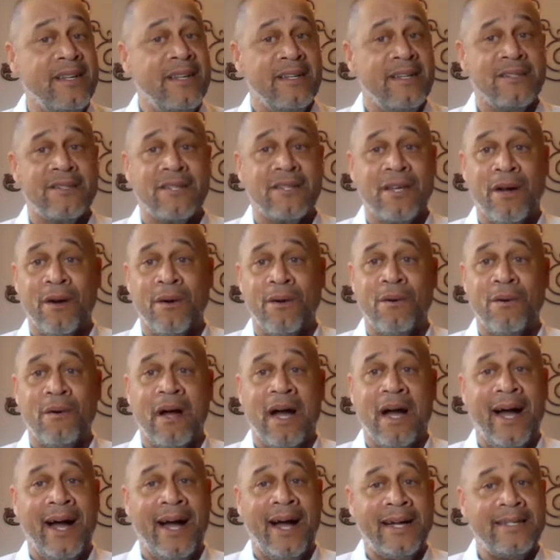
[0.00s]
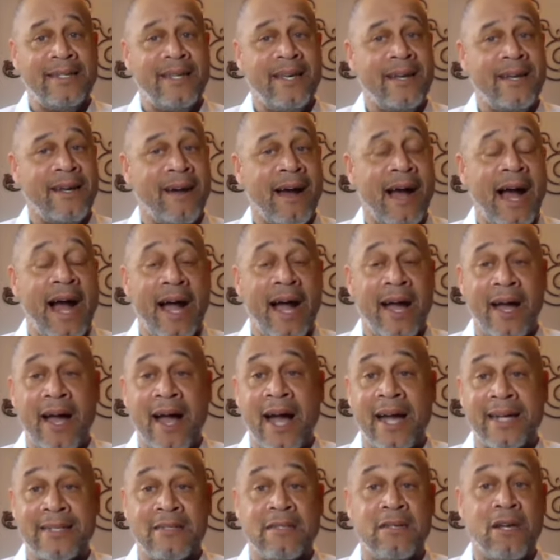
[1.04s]
So
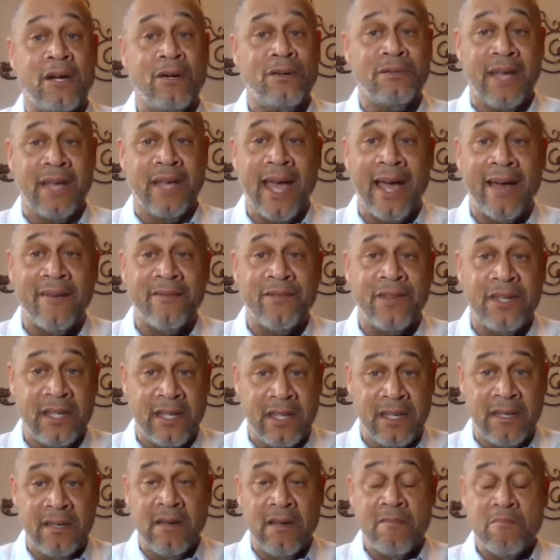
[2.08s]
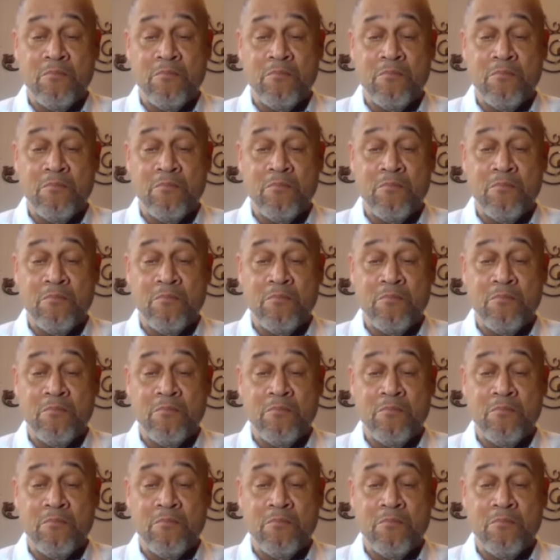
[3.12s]
I don't have any